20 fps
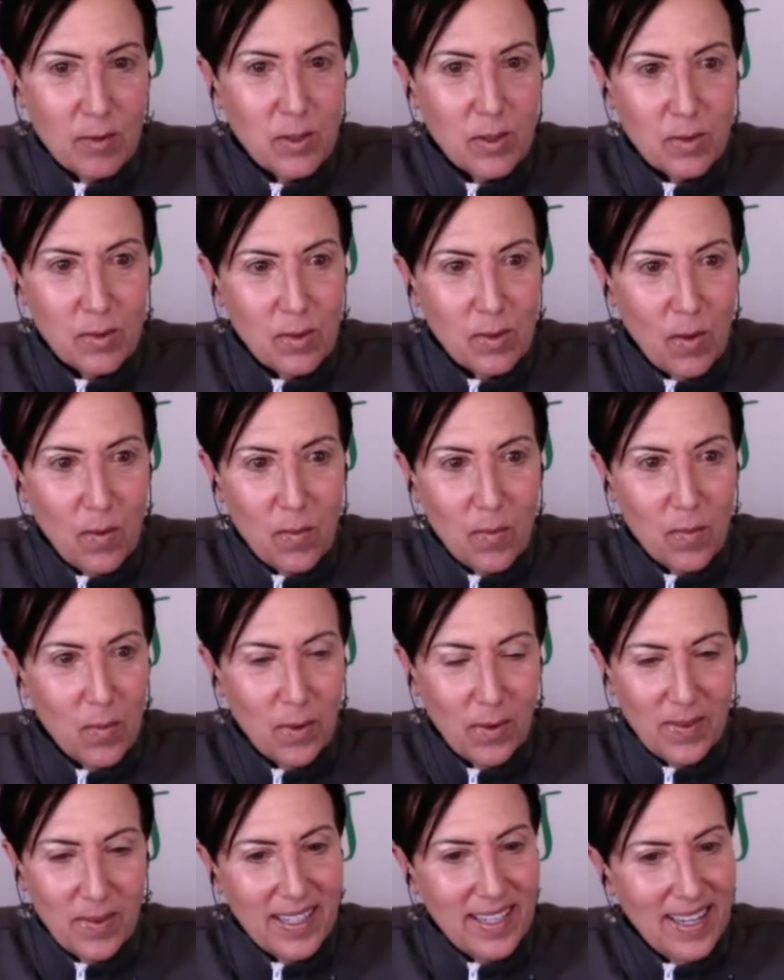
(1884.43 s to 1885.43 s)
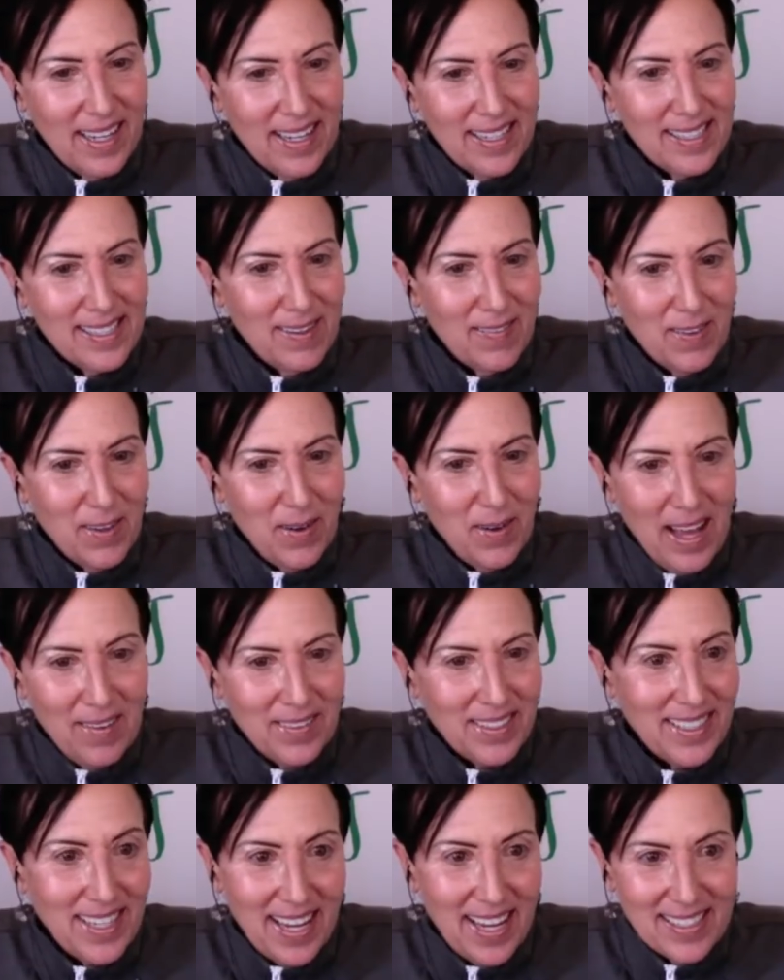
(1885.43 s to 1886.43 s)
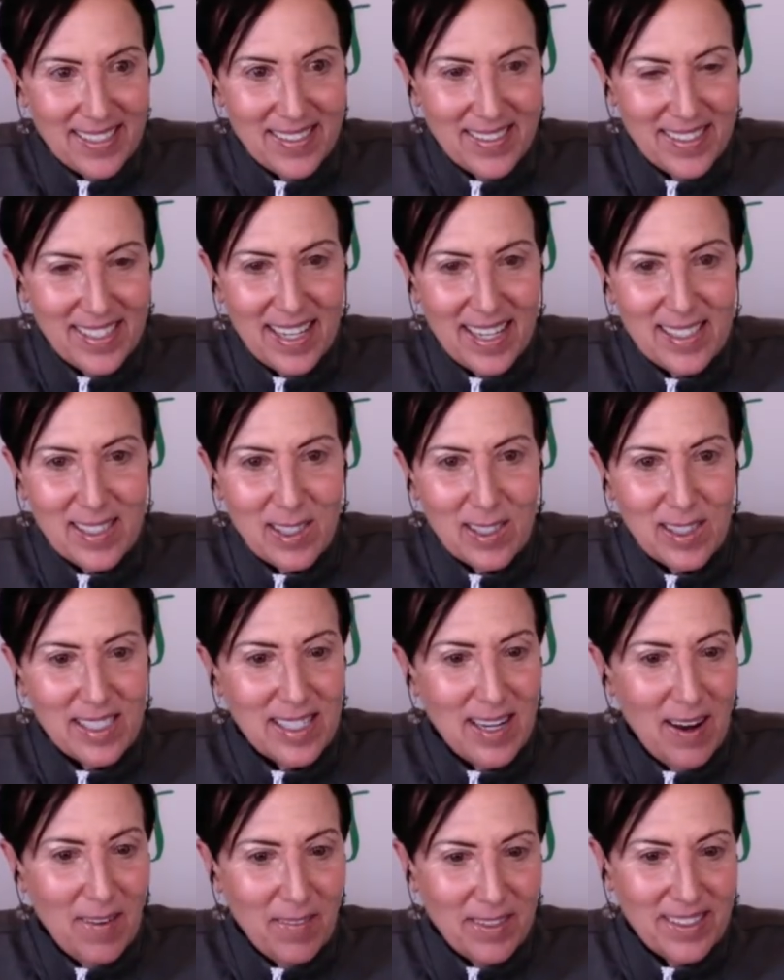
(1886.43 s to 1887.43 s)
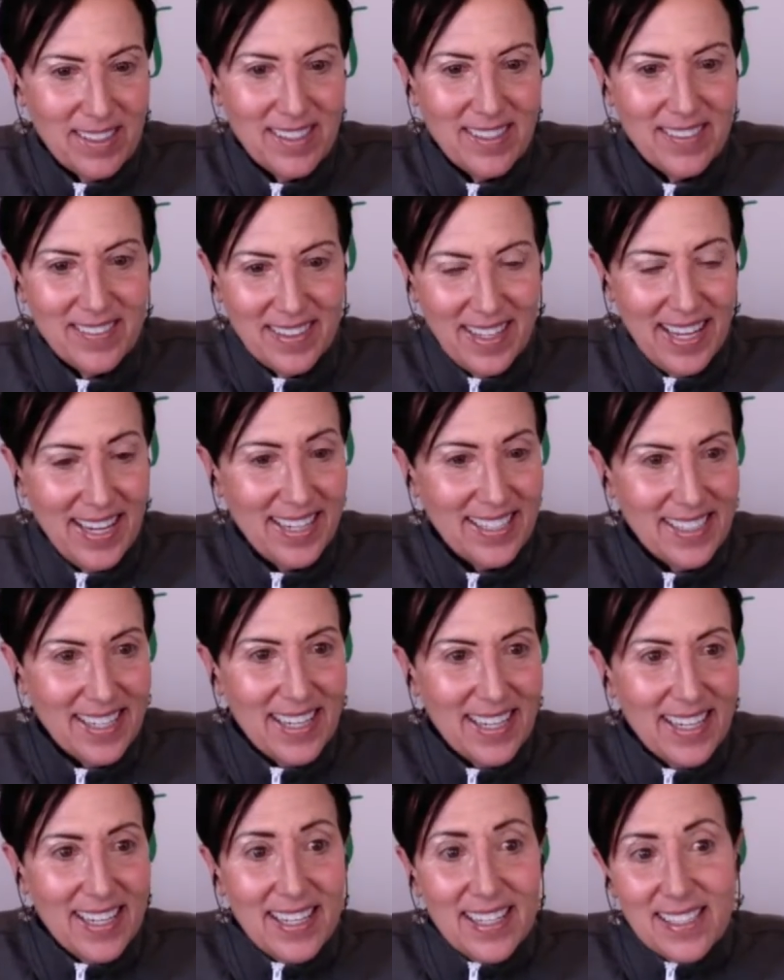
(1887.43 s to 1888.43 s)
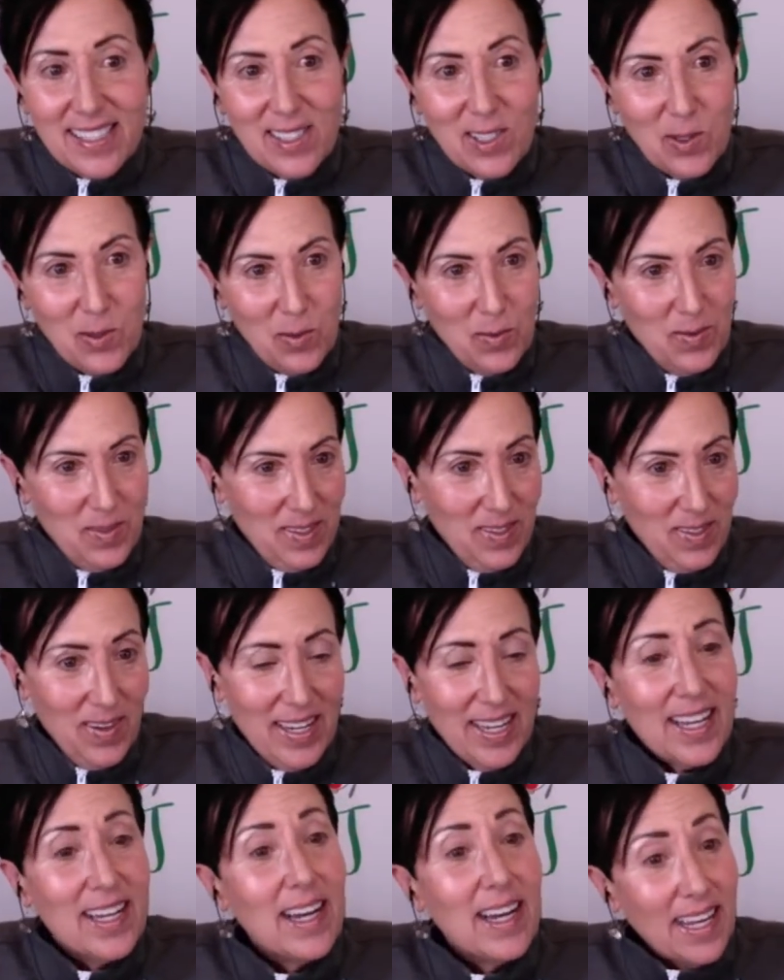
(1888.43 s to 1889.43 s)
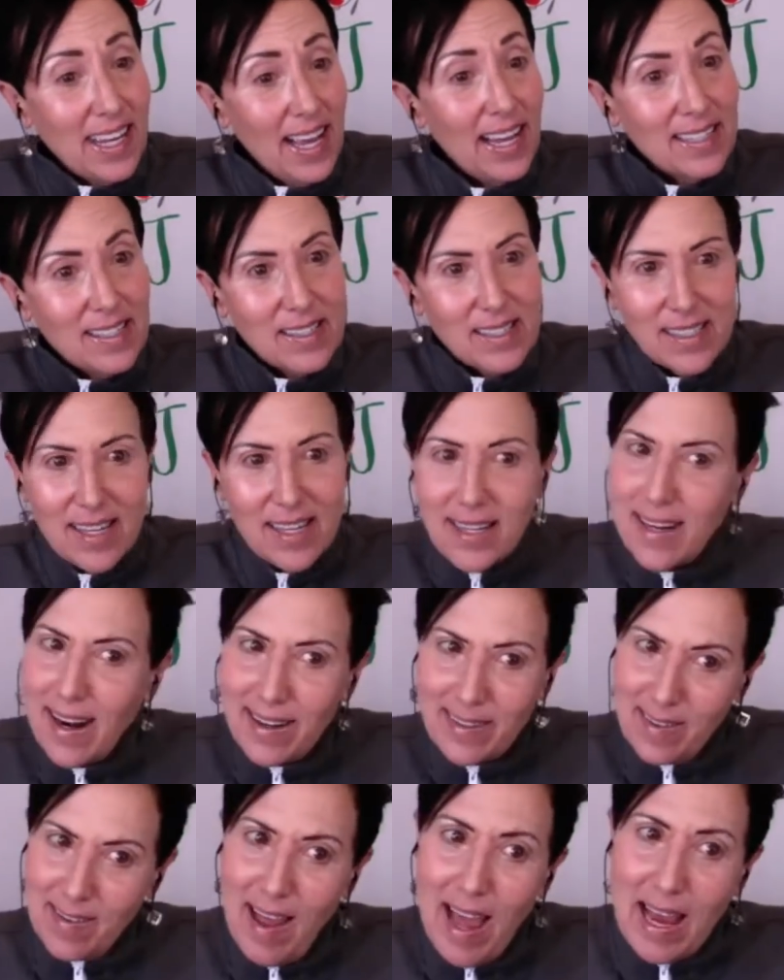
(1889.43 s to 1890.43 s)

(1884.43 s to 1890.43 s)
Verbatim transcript: So don't worry, guys, if you haven't exercised, it's never too late to and again, Dr.